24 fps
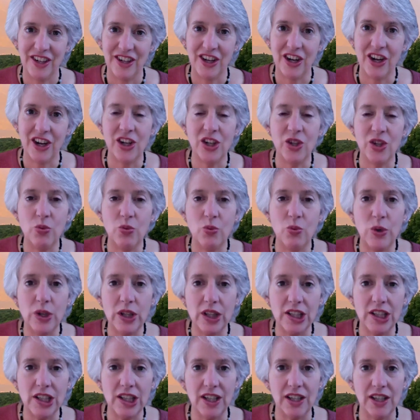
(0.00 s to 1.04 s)
Are you
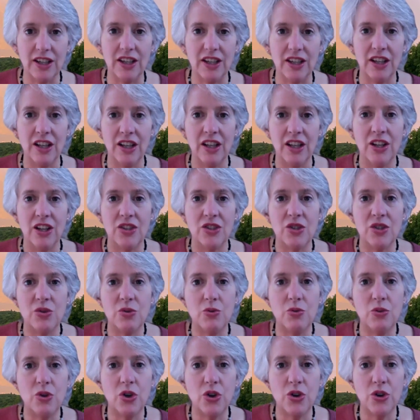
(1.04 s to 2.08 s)
willing
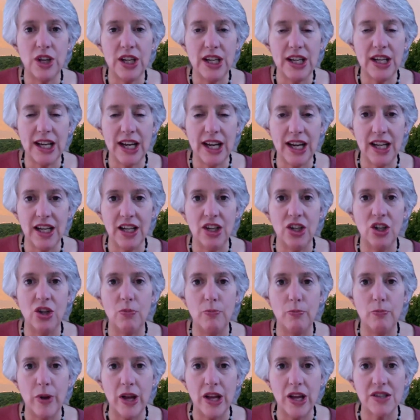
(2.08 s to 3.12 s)
to create your
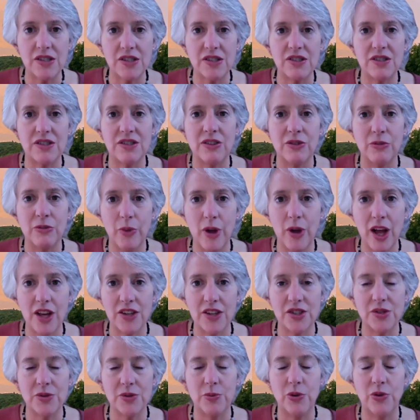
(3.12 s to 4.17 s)
best
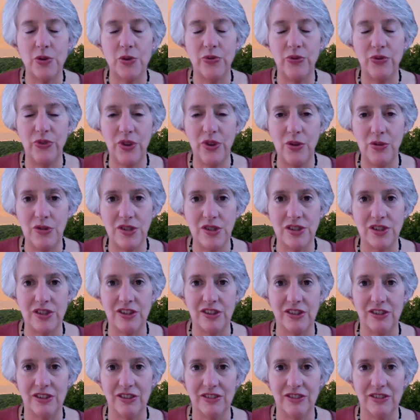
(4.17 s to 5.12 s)
possible future?